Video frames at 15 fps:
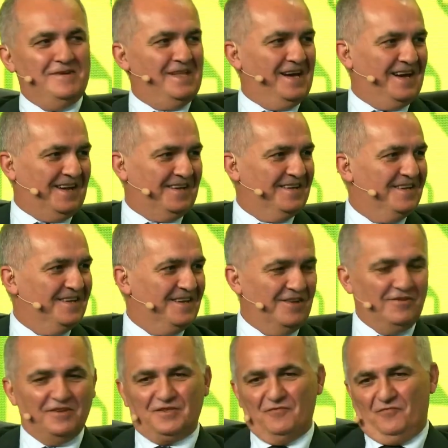the way we
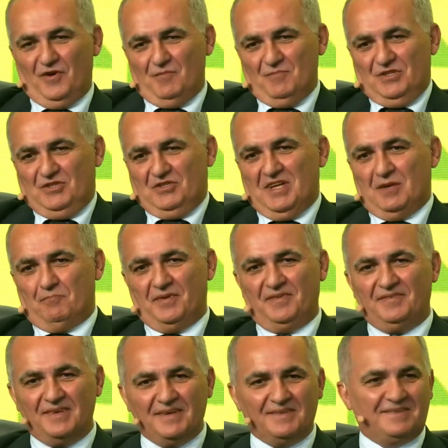work, the way
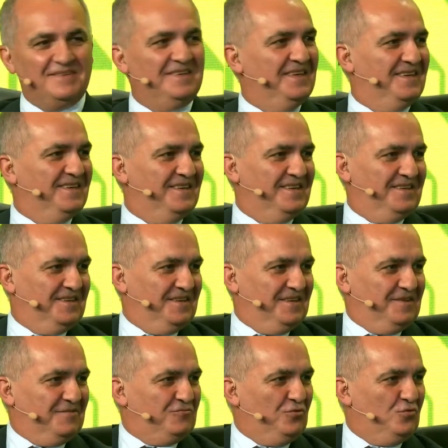we are
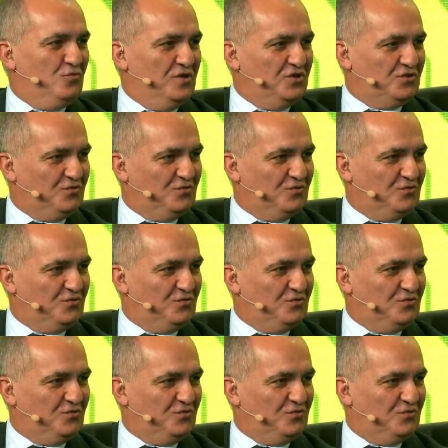present.